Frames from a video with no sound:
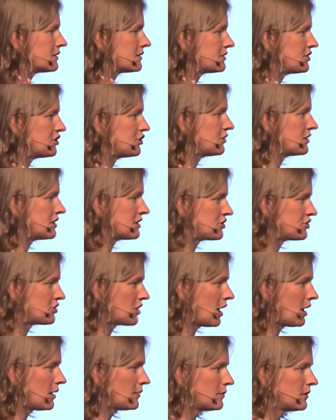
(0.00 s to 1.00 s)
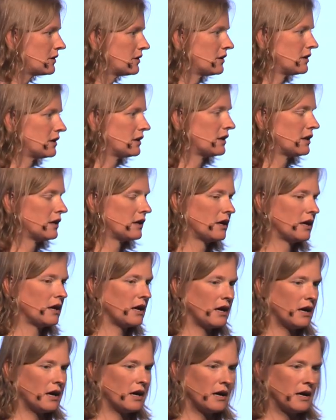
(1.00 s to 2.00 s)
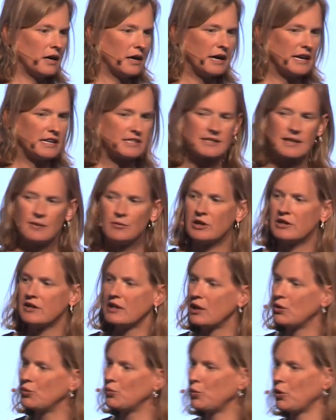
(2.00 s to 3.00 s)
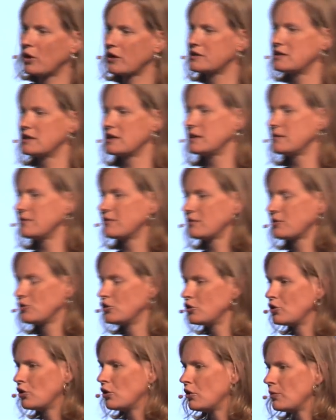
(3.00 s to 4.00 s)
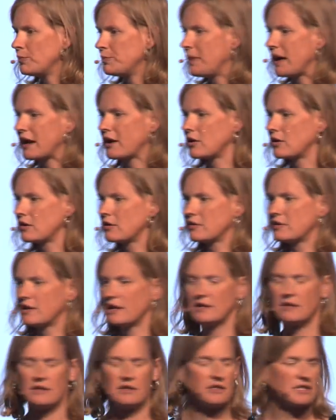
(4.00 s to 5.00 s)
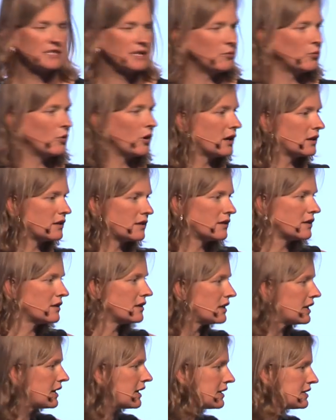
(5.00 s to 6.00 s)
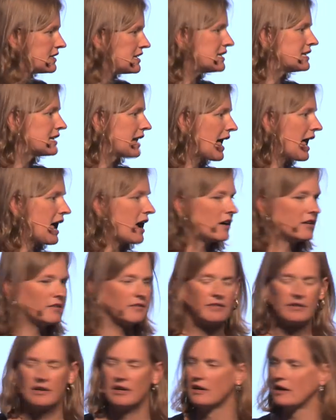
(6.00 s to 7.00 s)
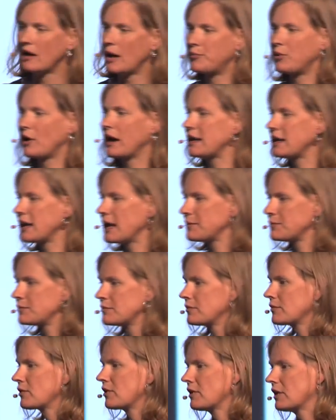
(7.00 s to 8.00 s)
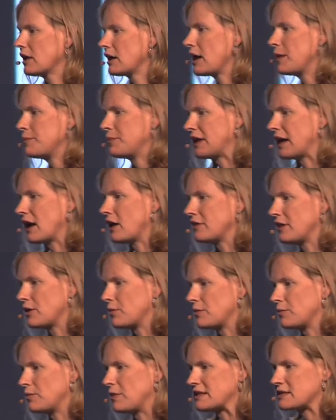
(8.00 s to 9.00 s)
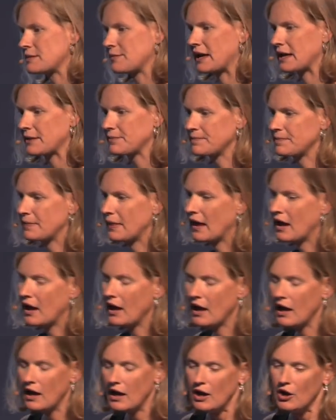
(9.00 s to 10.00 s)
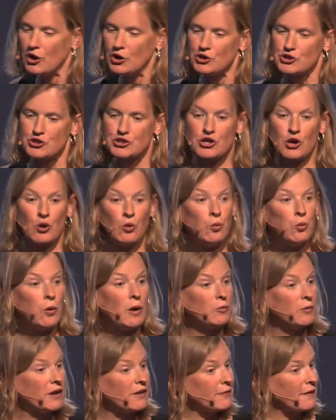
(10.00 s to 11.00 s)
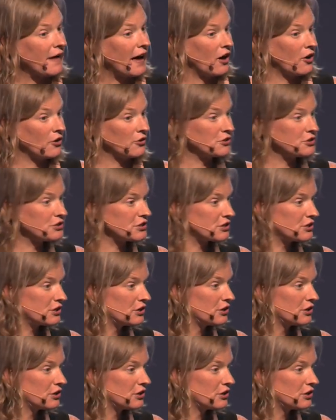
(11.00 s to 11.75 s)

to do this job? Uh, is someone that worked at Google better than someone that didn't have a brand name company on their resume? So, what we found